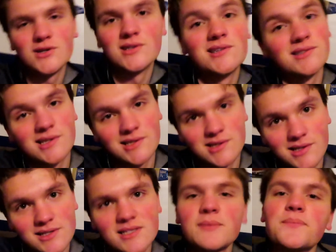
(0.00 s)
good. Thank
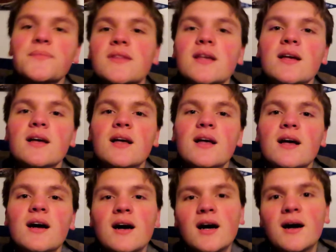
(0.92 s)
you, Lacey.
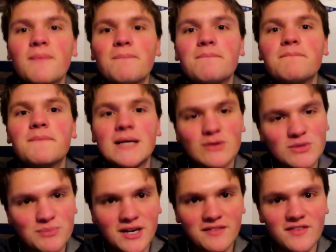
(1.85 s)
Um, but it
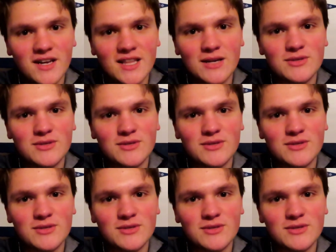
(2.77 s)
was pretty funny.